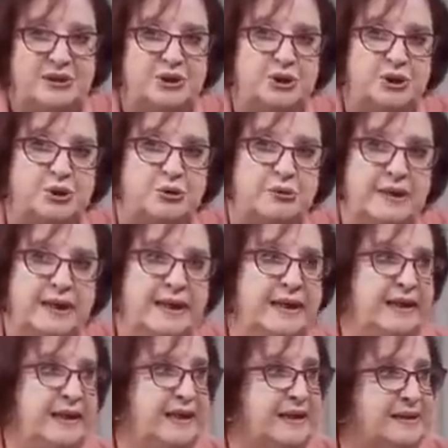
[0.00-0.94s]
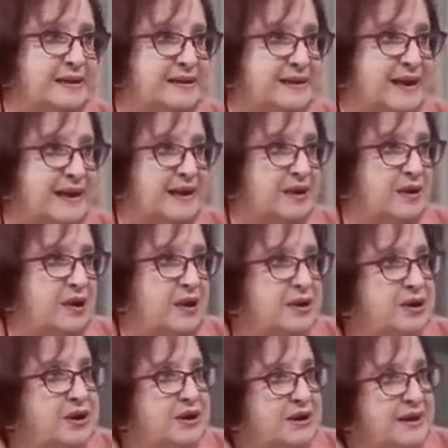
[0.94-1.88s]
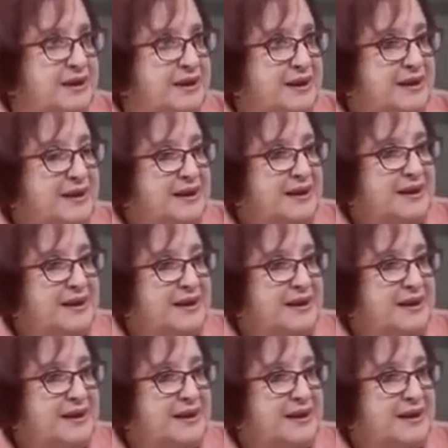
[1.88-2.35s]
straining psychologically,